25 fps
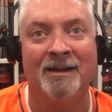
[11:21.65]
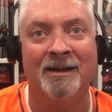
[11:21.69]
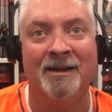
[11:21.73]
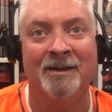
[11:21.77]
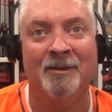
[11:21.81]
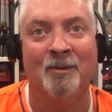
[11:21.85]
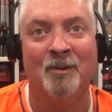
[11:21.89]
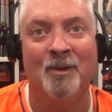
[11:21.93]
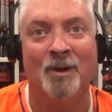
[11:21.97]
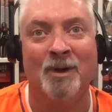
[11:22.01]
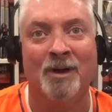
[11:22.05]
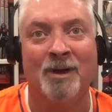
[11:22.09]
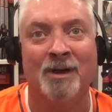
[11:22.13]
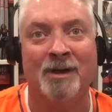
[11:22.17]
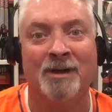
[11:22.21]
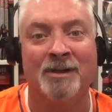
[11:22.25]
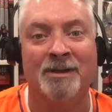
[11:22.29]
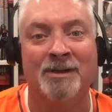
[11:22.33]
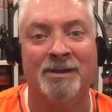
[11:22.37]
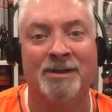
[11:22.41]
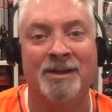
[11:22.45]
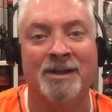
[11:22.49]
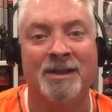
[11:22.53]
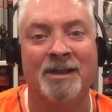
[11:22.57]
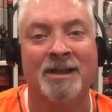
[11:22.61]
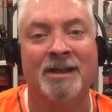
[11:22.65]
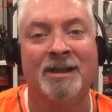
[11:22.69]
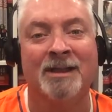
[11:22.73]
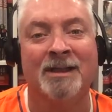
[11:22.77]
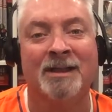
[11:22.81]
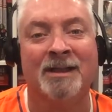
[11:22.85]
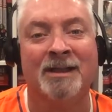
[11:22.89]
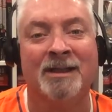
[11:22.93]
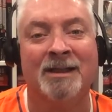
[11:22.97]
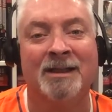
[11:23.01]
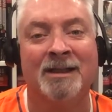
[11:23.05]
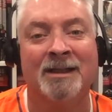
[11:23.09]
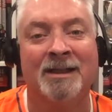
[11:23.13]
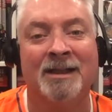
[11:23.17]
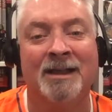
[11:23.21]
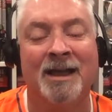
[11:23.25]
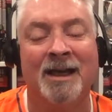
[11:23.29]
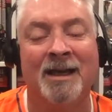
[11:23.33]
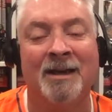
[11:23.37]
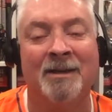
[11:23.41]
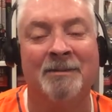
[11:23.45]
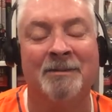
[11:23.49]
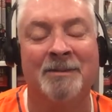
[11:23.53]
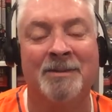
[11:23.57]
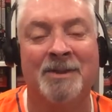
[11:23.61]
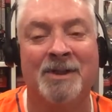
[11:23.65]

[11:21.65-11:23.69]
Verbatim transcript: in words. I'm okay.